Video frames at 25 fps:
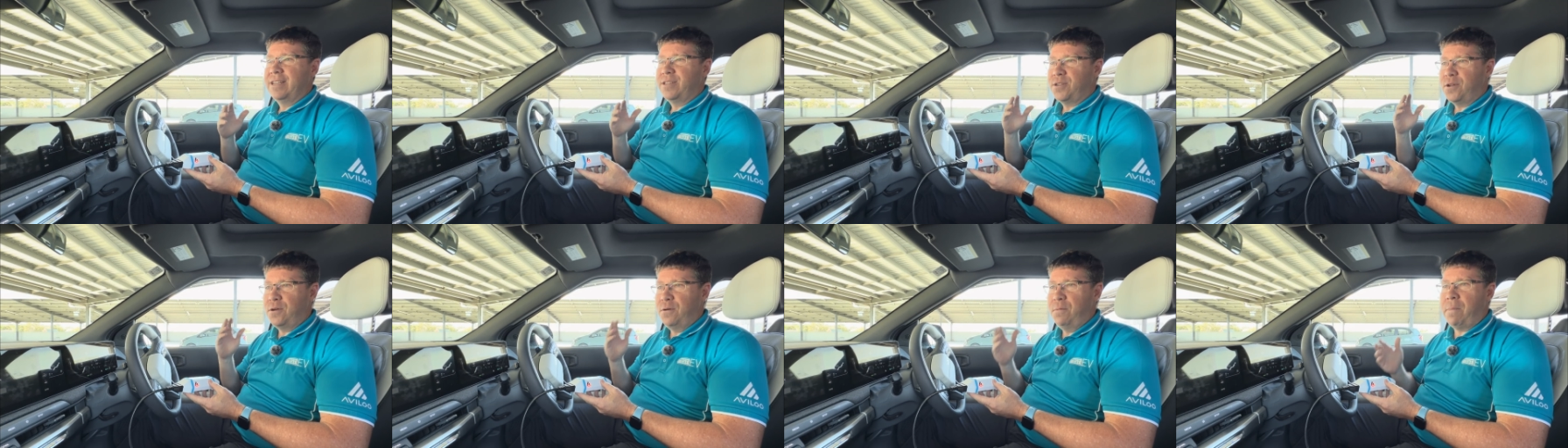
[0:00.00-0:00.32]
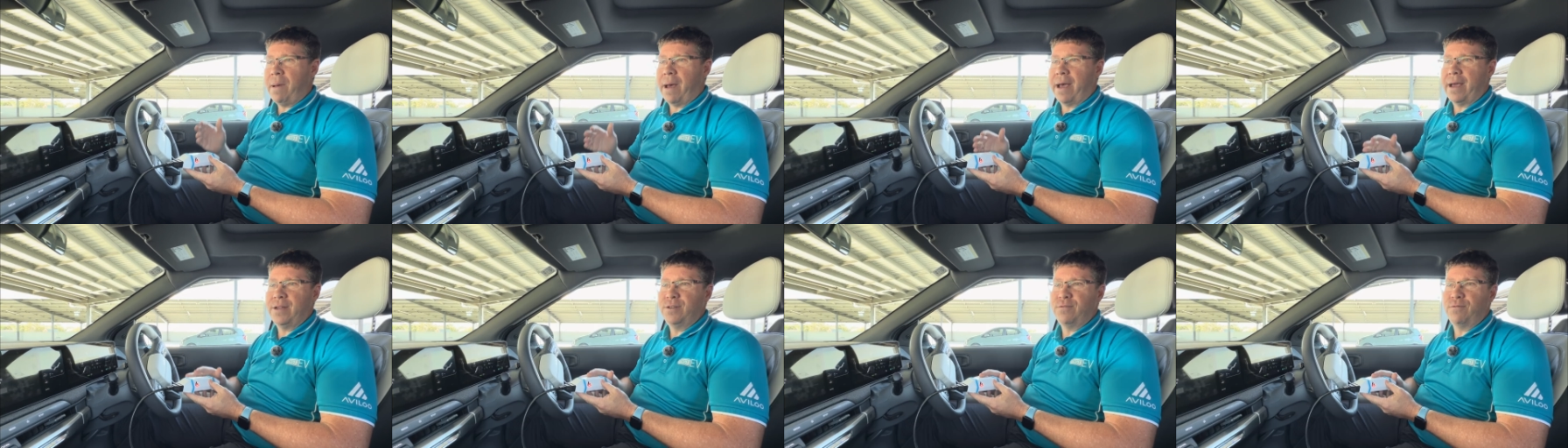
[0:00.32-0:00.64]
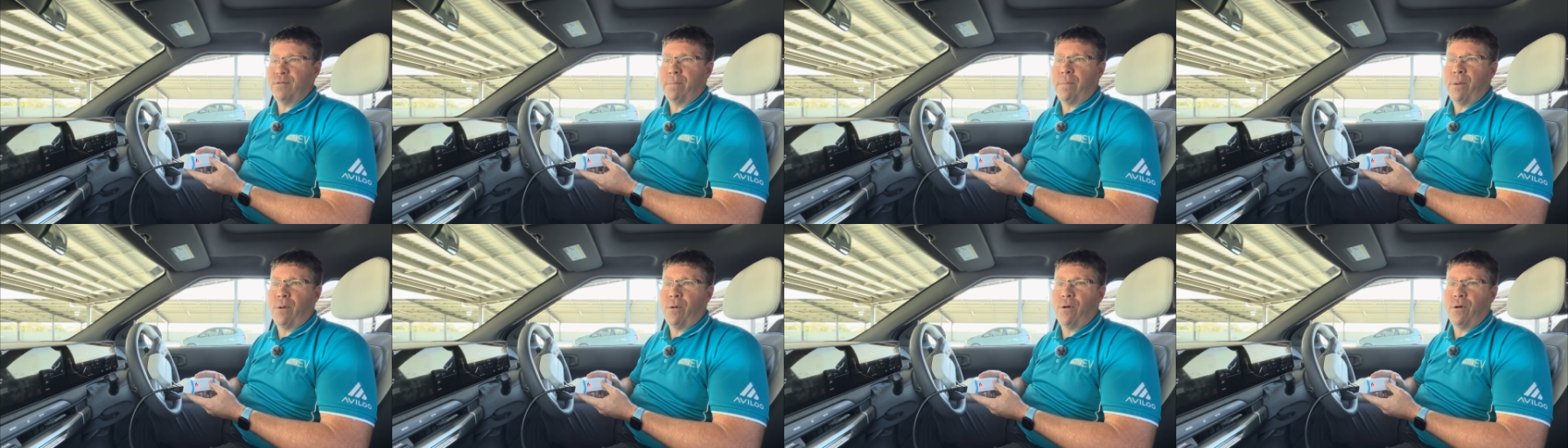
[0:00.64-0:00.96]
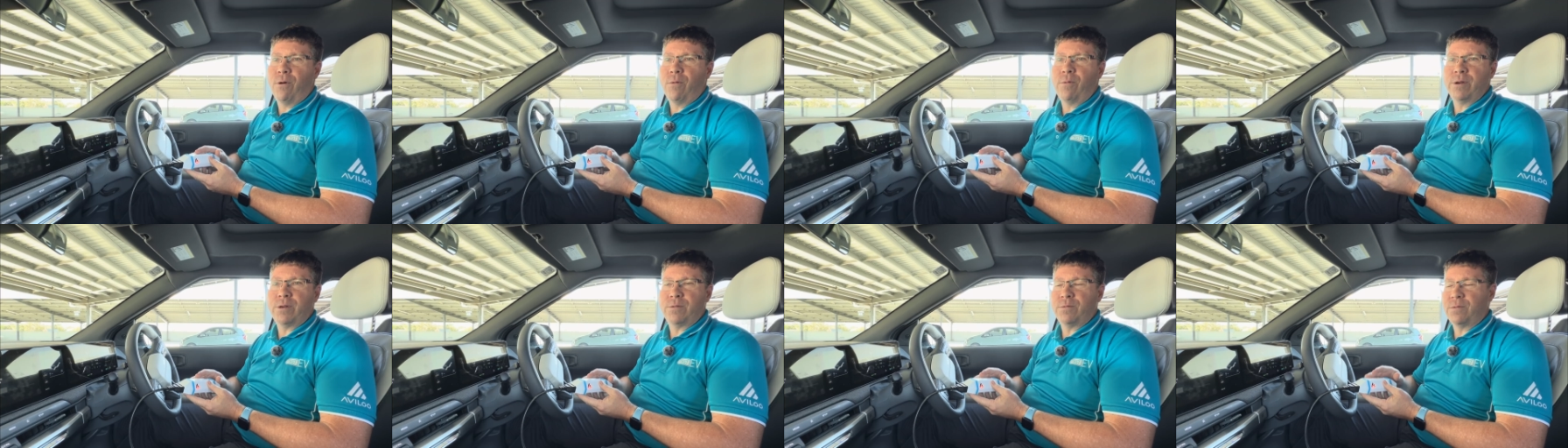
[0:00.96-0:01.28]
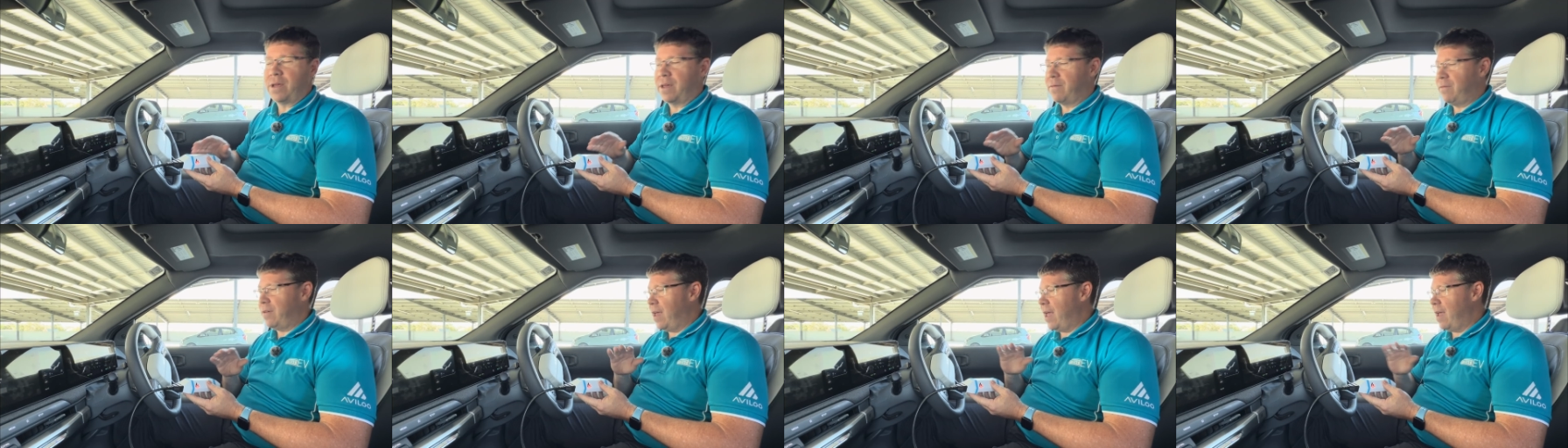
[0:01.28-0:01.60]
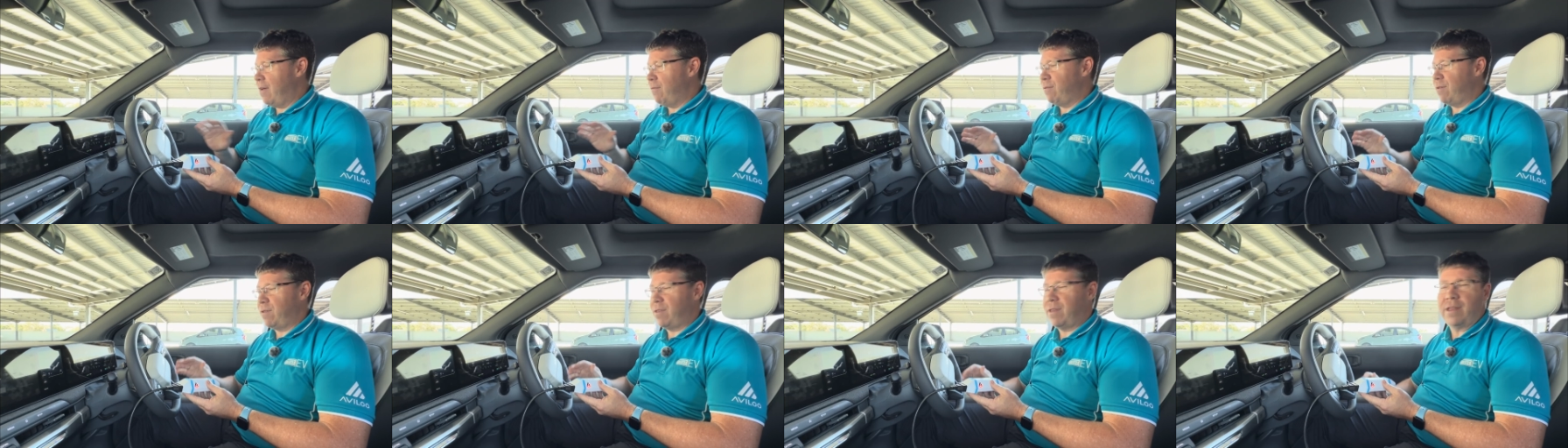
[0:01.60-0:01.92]
two-page report which will give you
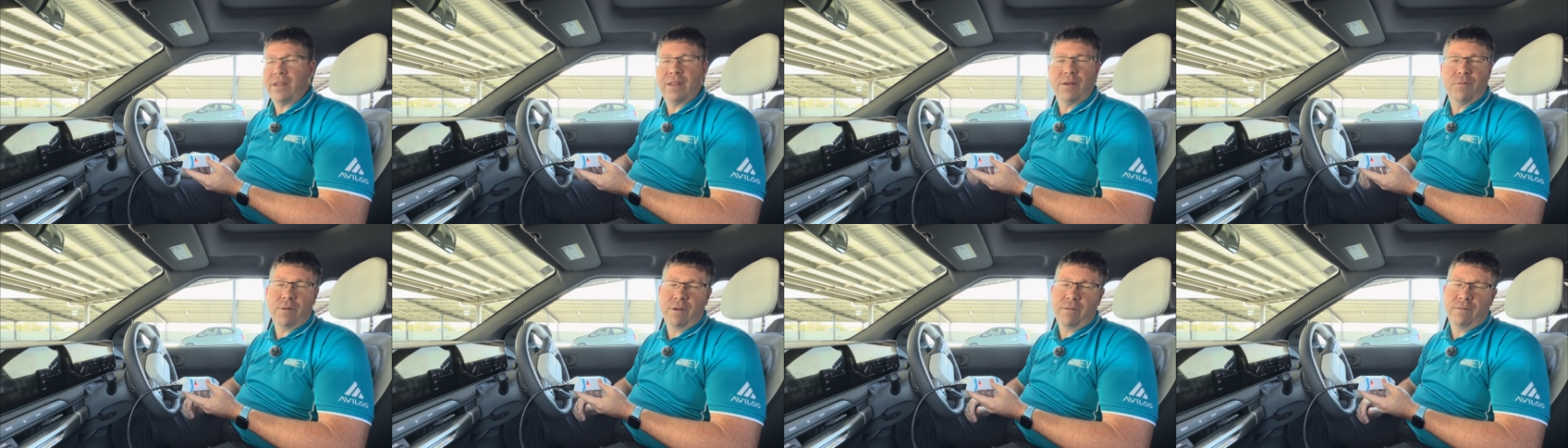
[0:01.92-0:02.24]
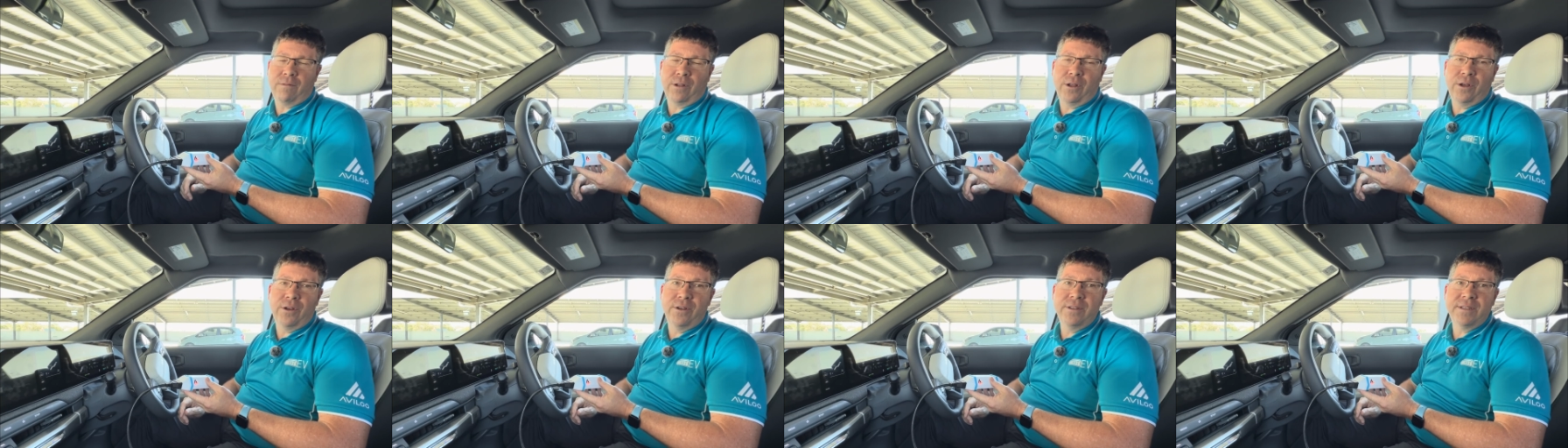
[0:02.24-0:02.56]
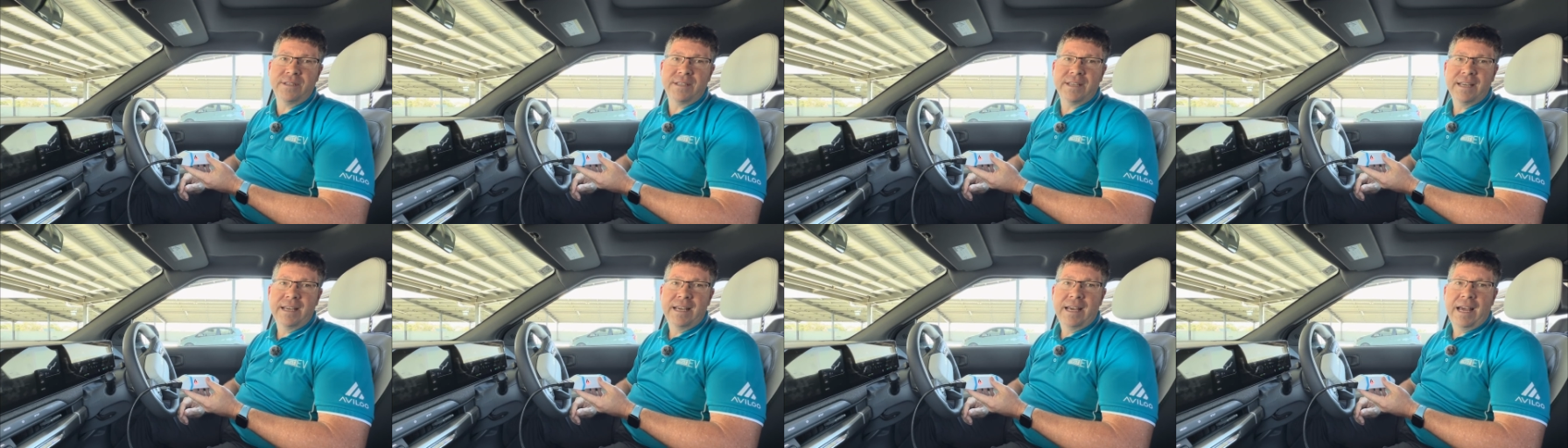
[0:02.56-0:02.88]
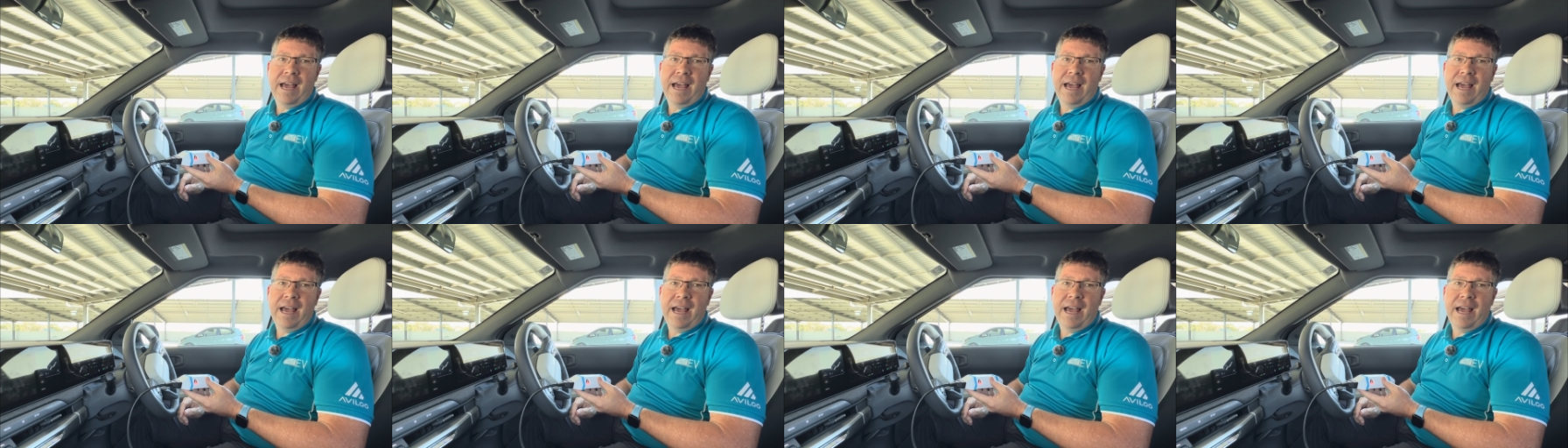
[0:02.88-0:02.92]
everything that we've learnt,